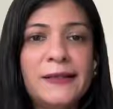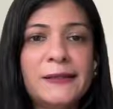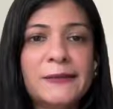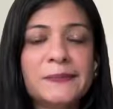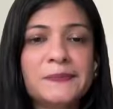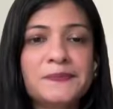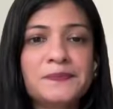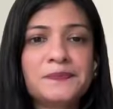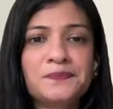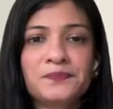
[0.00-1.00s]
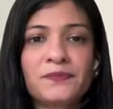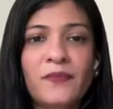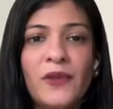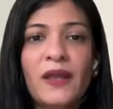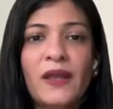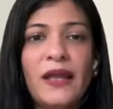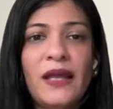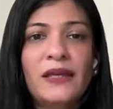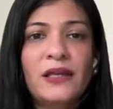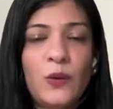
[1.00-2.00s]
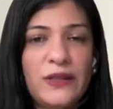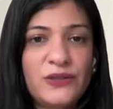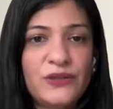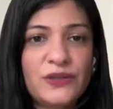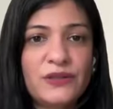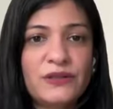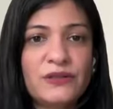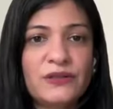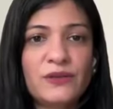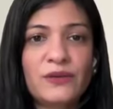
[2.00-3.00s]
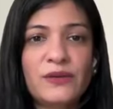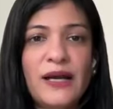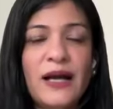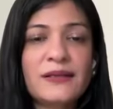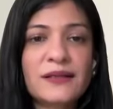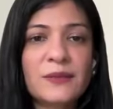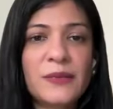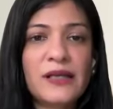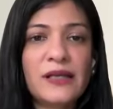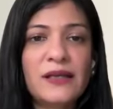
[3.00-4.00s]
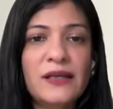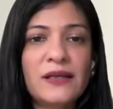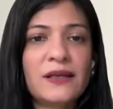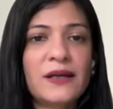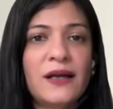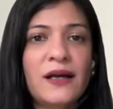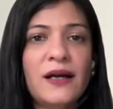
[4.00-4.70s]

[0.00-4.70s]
Um, any questions you could ask me?